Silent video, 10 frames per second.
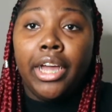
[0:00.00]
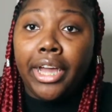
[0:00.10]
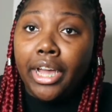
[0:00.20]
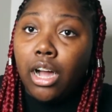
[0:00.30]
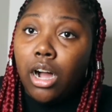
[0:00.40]

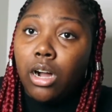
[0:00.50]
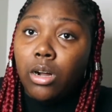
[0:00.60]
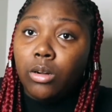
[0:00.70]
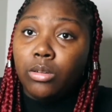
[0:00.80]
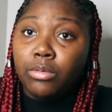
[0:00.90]
And,
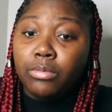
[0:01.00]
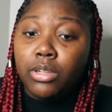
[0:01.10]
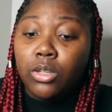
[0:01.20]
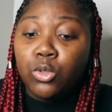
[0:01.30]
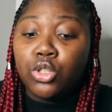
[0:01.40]

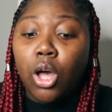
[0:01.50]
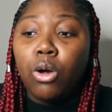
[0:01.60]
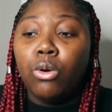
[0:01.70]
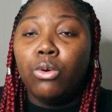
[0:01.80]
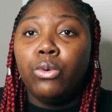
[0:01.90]

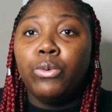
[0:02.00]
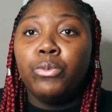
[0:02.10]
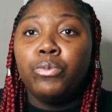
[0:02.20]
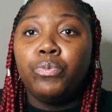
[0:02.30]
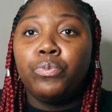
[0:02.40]
so,
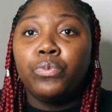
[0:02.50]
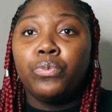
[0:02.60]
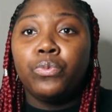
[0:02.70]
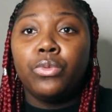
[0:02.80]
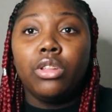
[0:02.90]

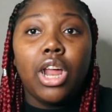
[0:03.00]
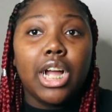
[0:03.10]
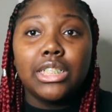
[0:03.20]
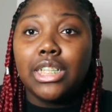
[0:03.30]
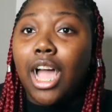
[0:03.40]
like
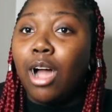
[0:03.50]
I said,